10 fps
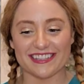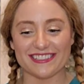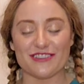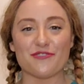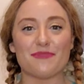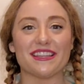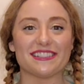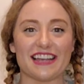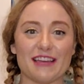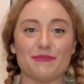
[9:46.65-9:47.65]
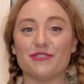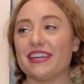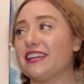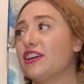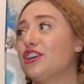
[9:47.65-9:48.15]
So by the time you
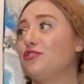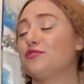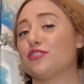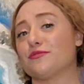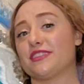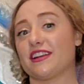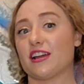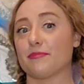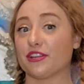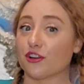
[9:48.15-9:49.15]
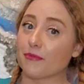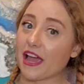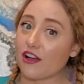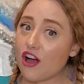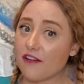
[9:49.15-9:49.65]
can go set it up in your
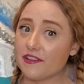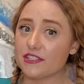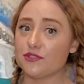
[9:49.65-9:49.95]
back office,